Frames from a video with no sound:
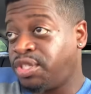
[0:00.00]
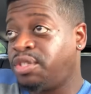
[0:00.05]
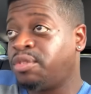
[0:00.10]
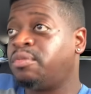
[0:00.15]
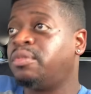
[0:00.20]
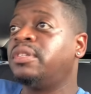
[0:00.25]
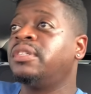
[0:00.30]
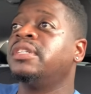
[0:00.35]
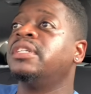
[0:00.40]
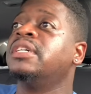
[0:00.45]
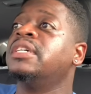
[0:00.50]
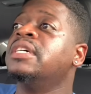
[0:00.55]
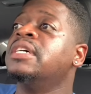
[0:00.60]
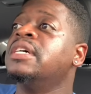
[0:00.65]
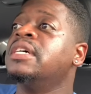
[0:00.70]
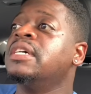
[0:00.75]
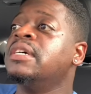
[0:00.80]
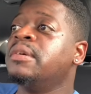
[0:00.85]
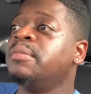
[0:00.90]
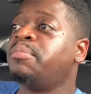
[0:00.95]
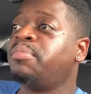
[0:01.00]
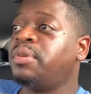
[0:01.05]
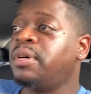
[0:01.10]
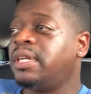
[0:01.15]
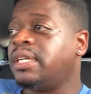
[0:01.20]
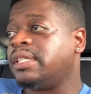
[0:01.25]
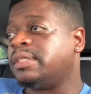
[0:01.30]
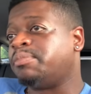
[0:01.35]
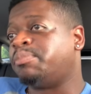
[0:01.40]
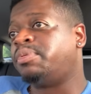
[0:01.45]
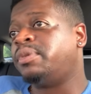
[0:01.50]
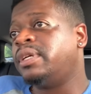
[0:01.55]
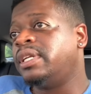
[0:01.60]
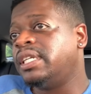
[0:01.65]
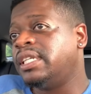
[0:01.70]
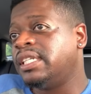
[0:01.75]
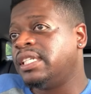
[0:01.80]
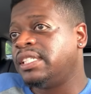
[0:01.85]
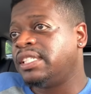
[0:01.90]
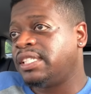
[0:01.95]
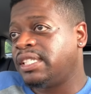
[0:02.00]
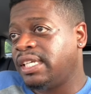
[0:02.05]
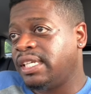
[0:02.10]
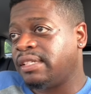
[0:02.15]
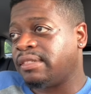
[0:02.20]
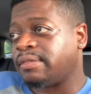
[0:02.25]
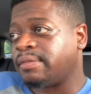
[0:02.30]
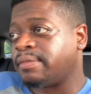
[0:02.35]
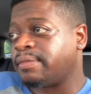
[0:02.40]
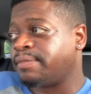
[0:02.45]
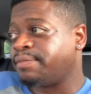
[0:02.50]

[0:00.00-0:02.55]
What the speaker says: doing. Pulling and sitting.